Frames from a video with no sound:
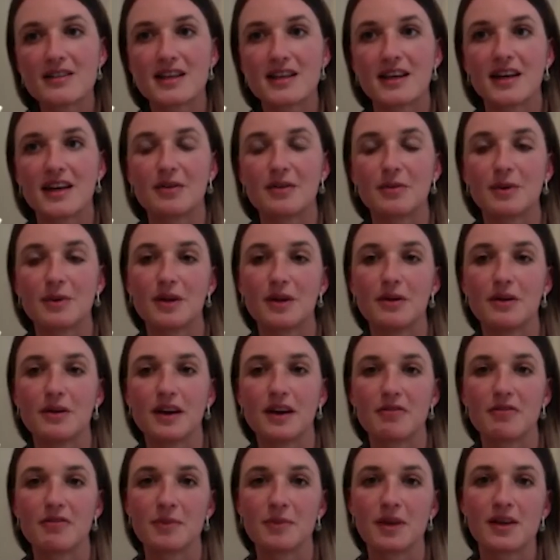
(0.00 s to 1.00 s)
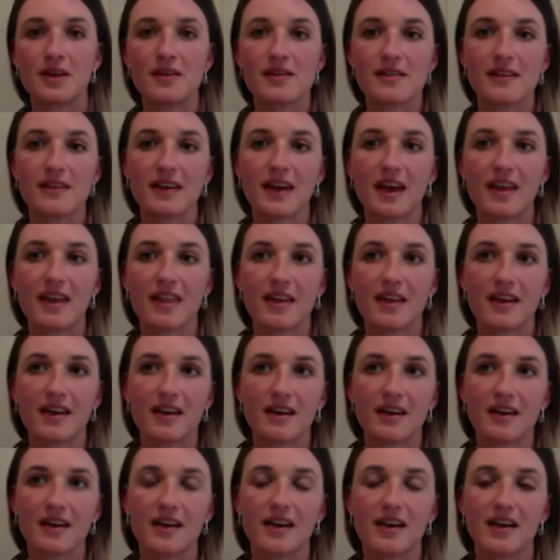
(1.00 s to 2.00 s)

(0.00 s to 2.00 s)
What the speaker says: and we'd have meals together